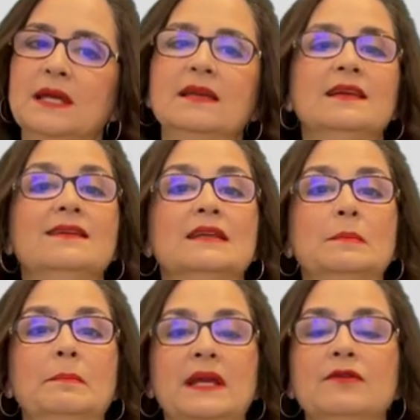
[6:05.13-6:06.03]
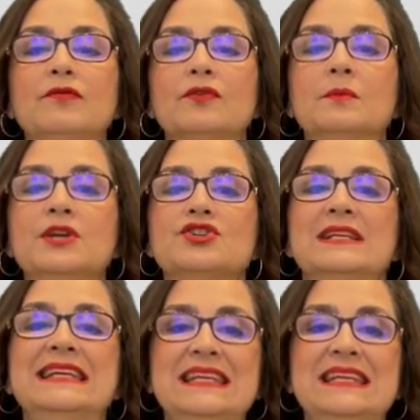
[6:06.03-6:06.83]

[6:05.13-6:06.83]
making the pain information